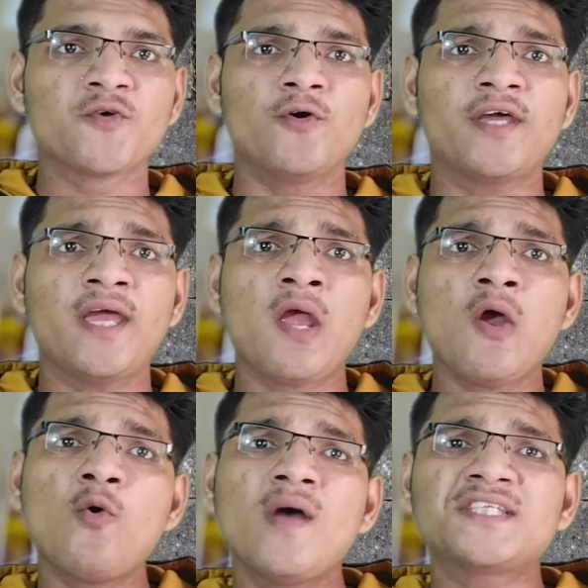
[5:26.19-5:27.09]

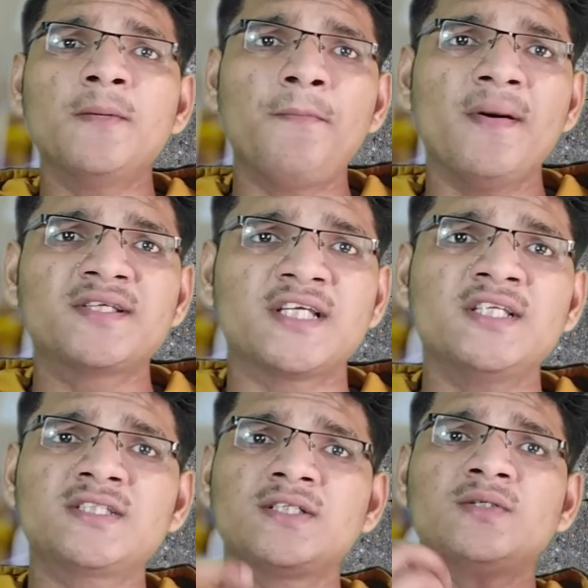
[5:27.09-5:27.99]
okay, who has some
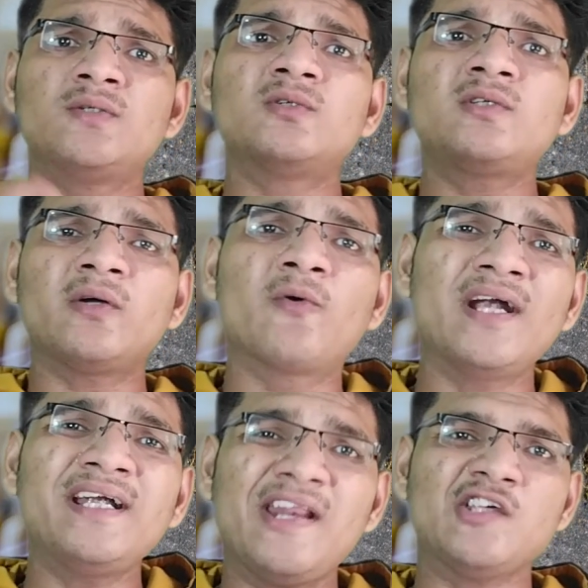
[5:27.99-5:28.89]
persons who
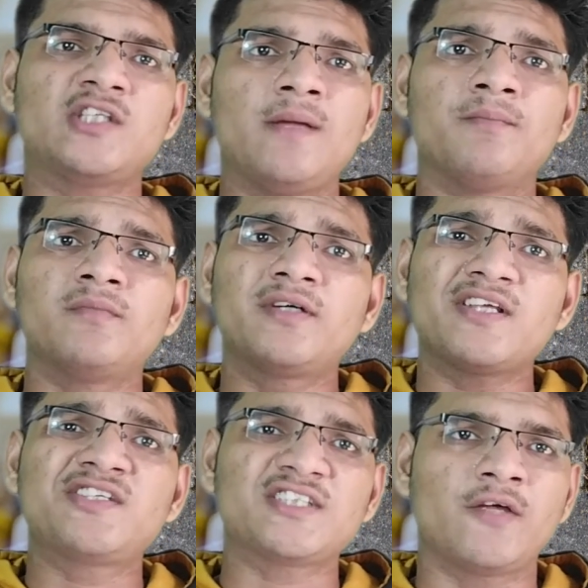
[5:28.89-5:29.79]
can trust them,
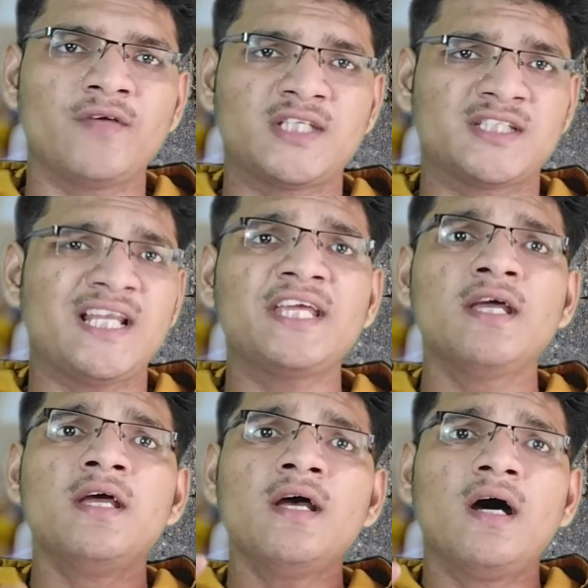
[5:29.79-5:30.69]
trust their services.
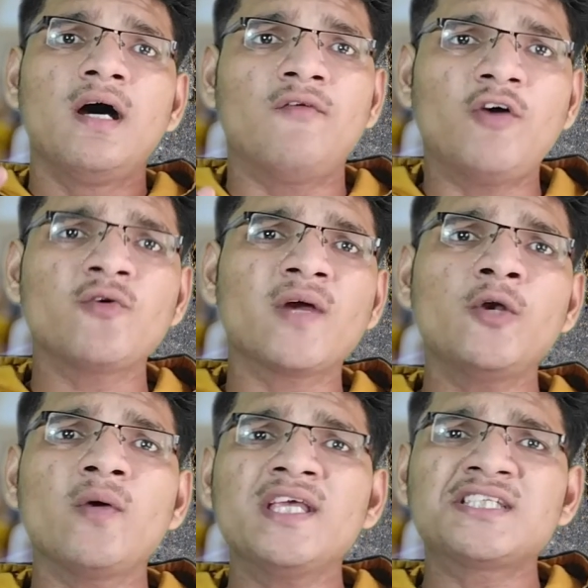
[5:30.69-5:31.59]
Like what you
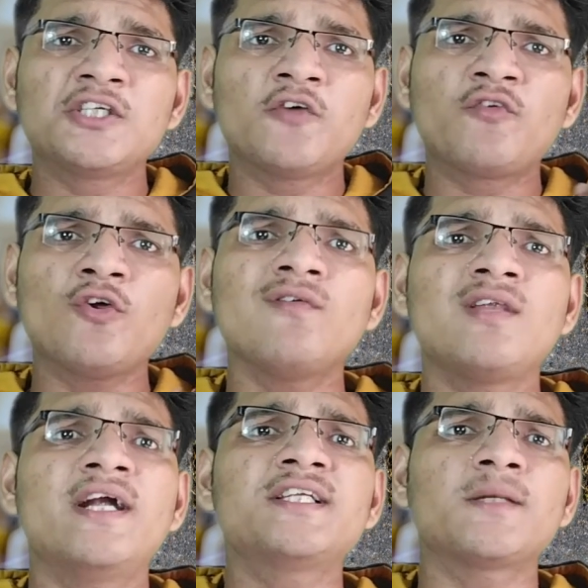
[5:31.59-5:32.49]
can do is, if you have
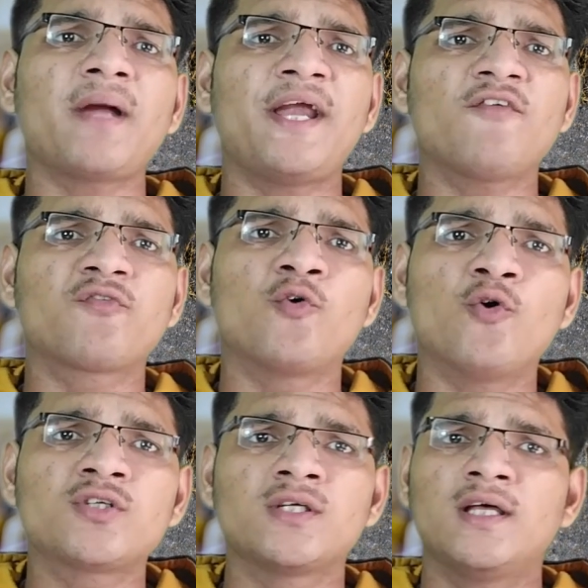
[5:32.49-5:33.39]
learned some kind of
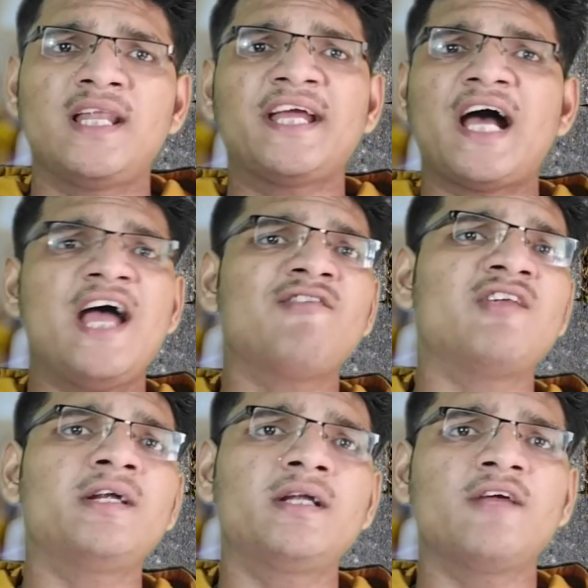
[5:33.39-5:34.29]
course, like
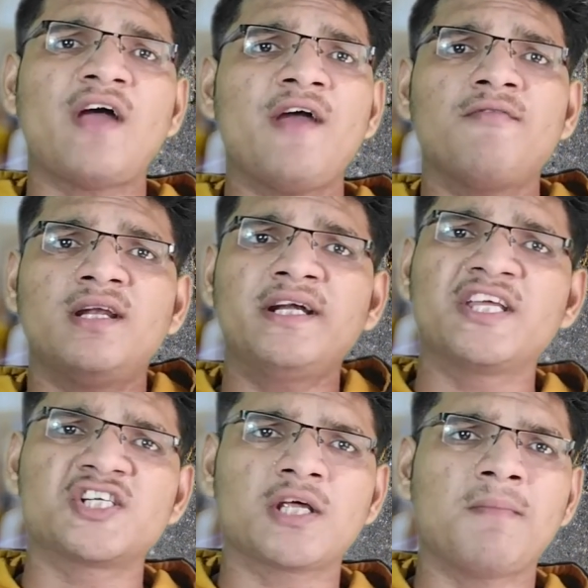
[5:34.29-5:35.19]
if I have learned
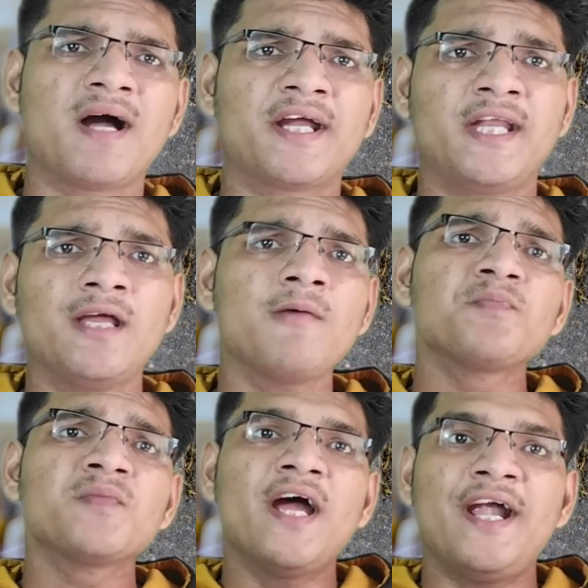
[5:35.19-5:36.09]
digital marketing
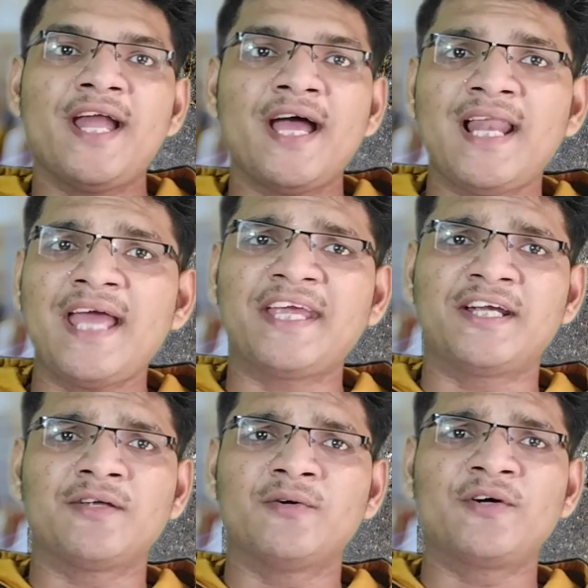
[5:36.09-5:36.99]
and I like
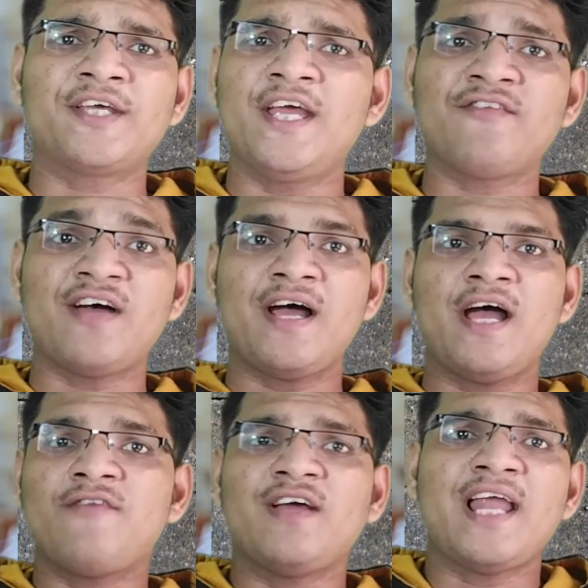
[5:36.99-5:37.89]
it, okay, if
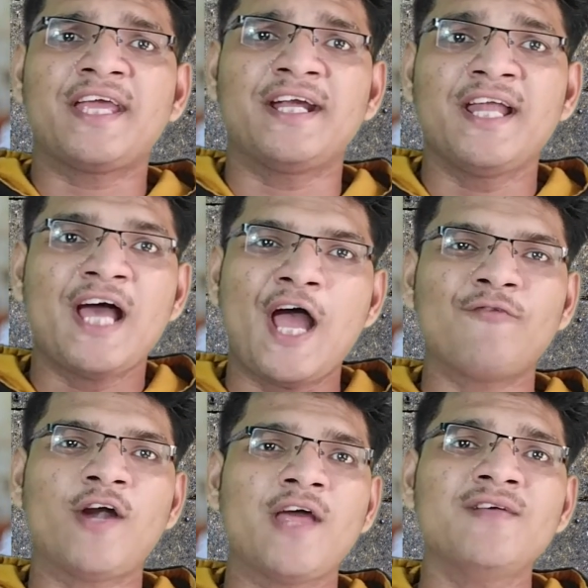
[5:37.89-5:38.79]
I like it,
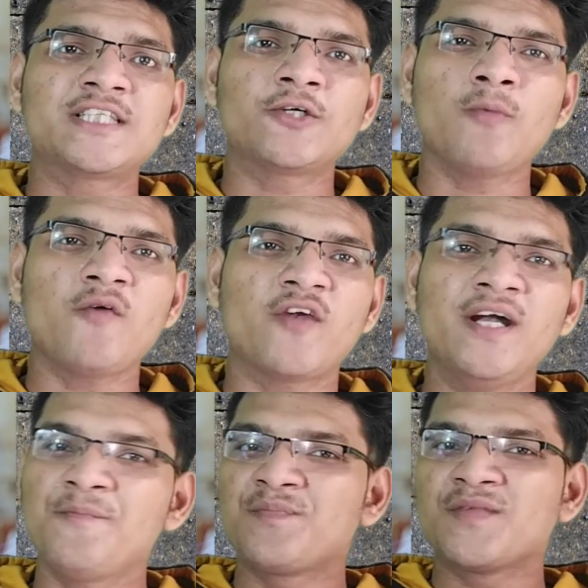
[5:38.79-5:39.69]
what I will say to my
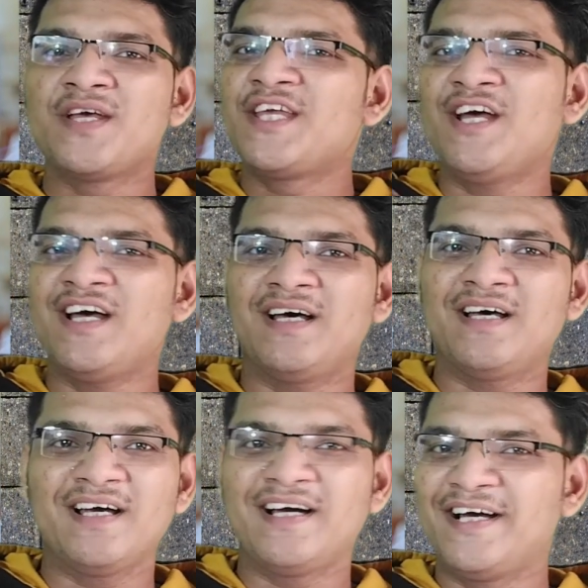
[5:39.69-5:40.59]
friend, yeah,
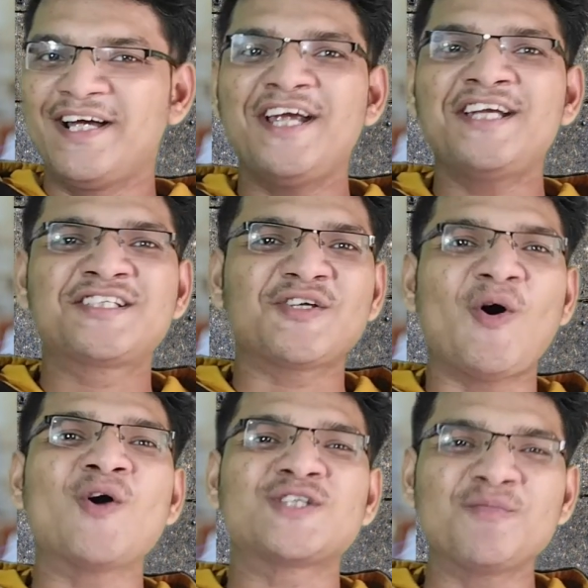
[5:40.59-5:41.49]
it's
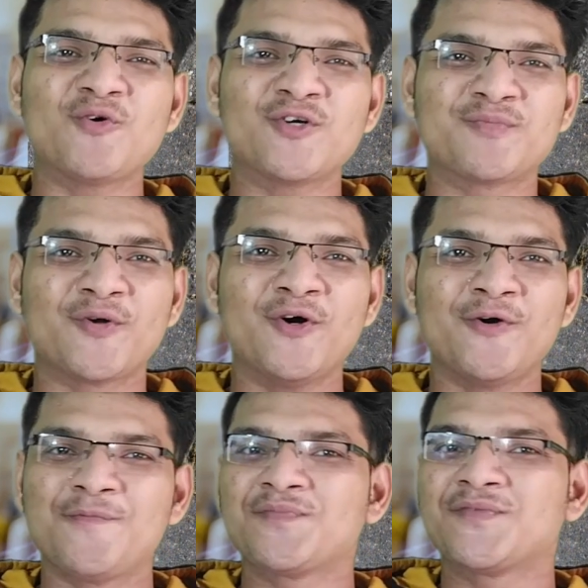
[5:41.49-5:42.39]
awesome course,
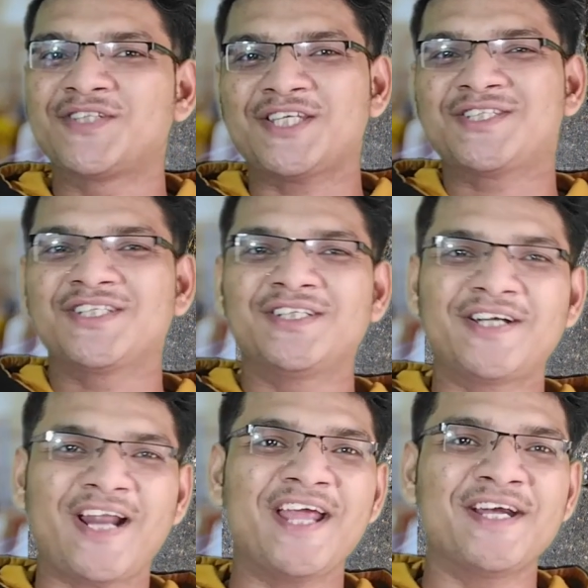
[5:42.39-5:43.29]
bro, just
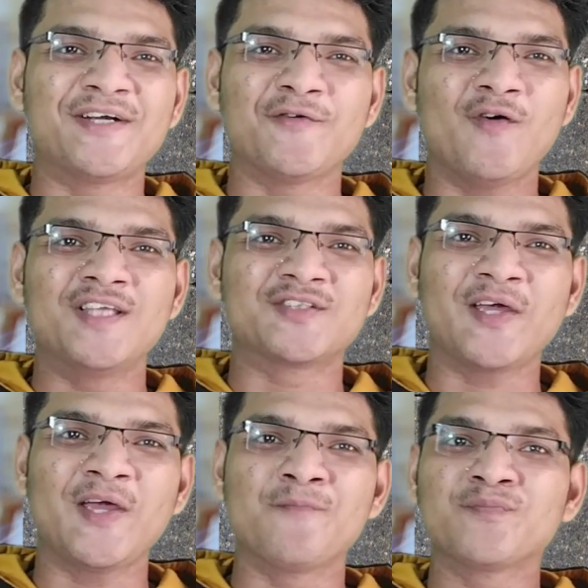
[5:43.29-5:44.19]
try it once,
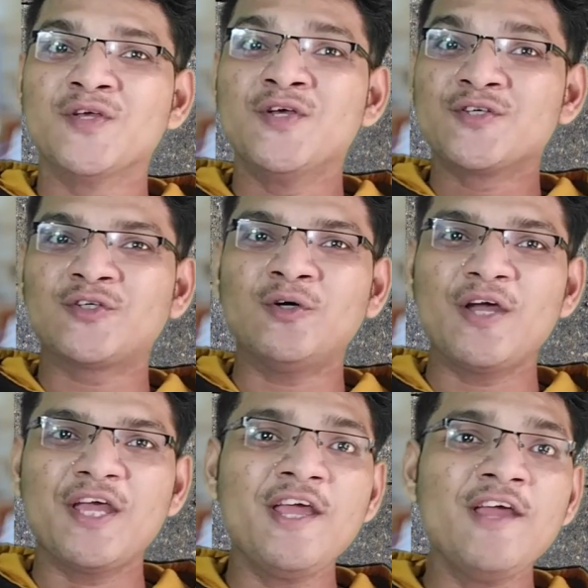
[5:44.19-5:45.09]
okay.
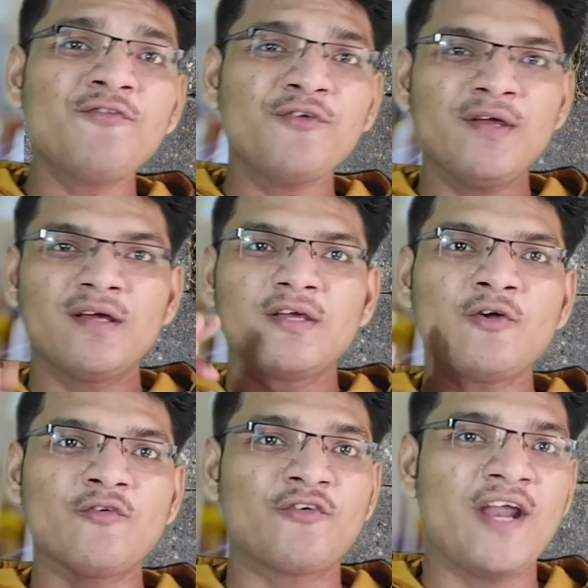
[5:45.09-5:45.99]
So if
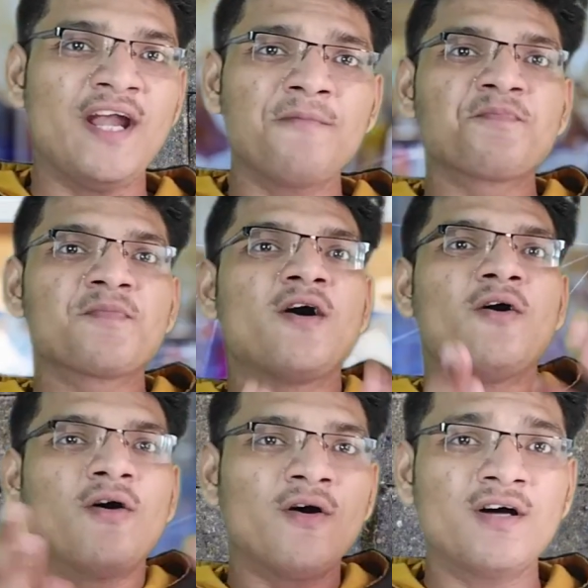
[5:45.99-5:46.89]
your friend
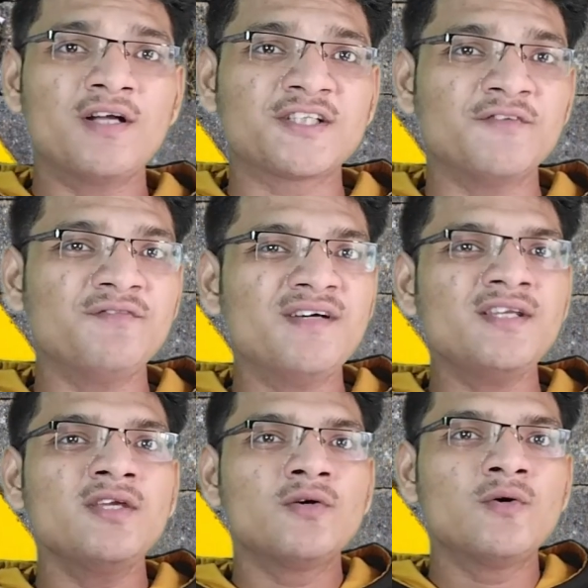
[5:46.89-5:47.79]
or
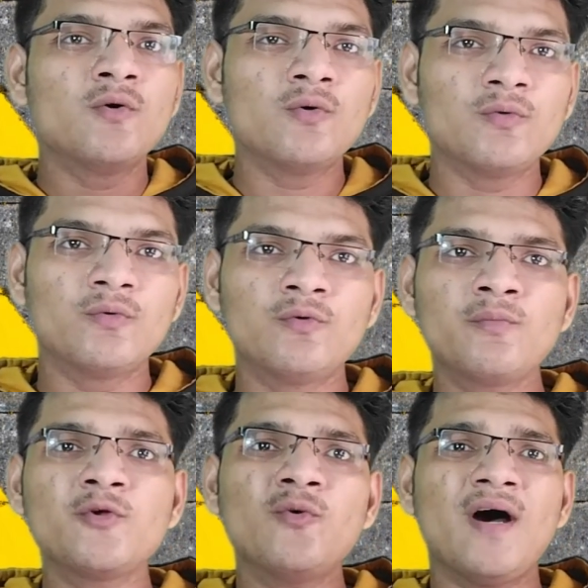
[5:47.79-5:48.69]
someone whom
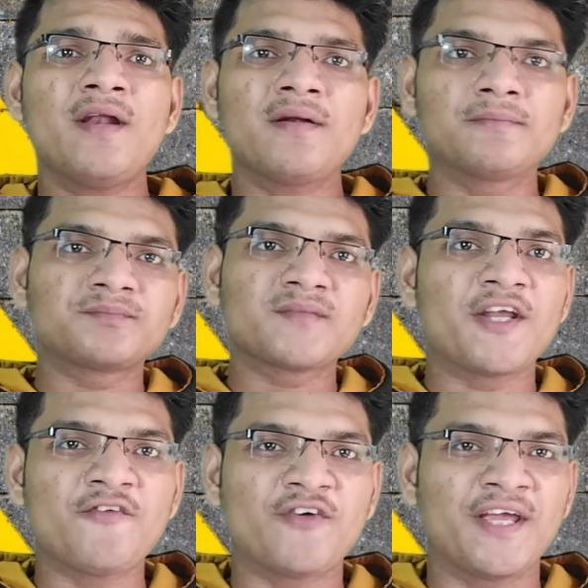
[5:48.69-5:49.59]
you are
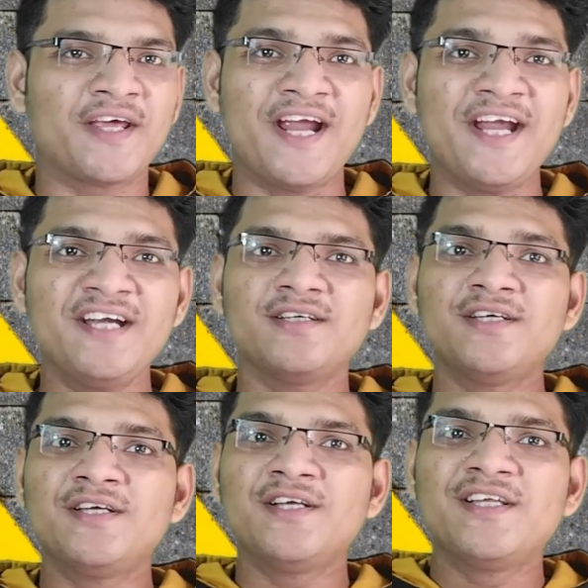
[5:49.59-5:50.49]
referring, right,
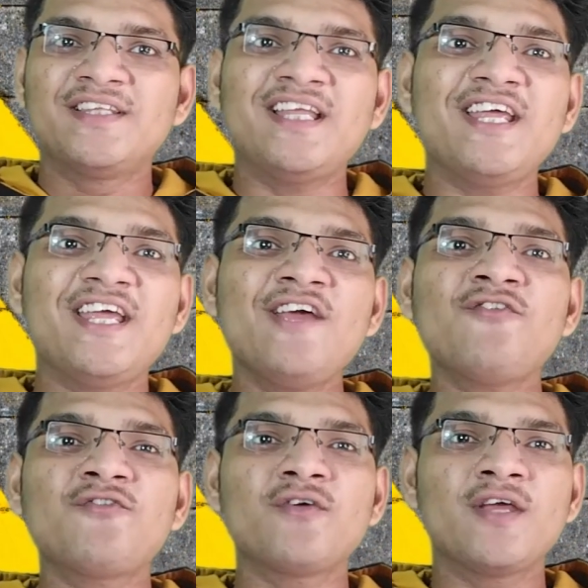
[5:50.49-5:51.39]
then
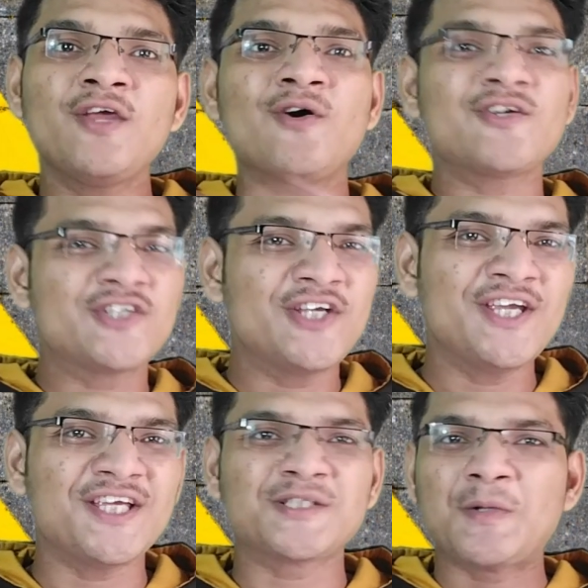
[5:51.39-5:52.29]
if he or
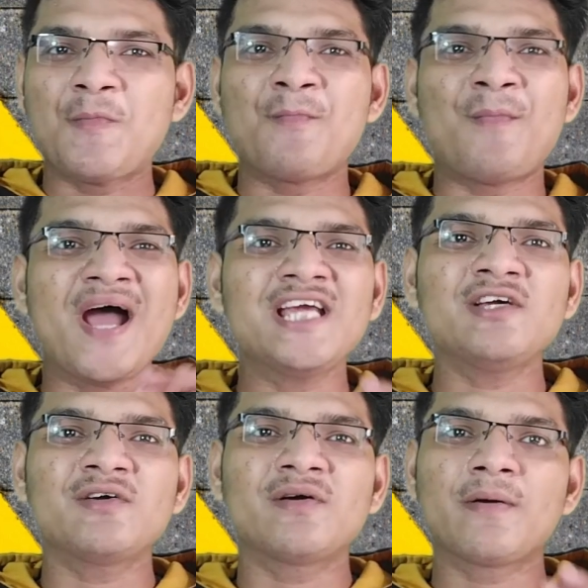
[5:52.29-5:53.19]
she is
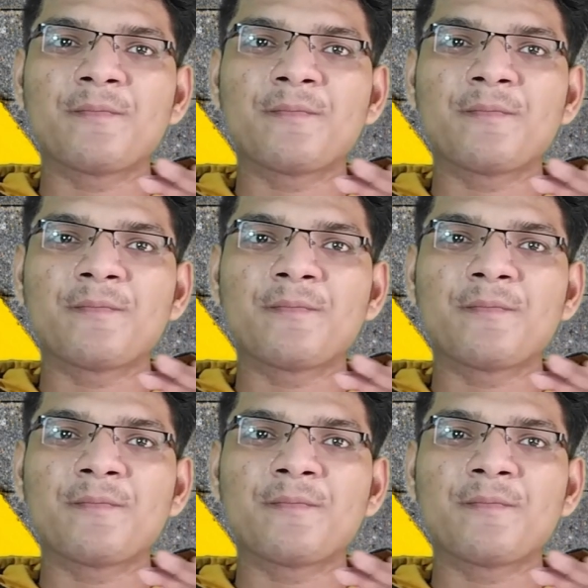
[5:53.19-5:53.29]
buying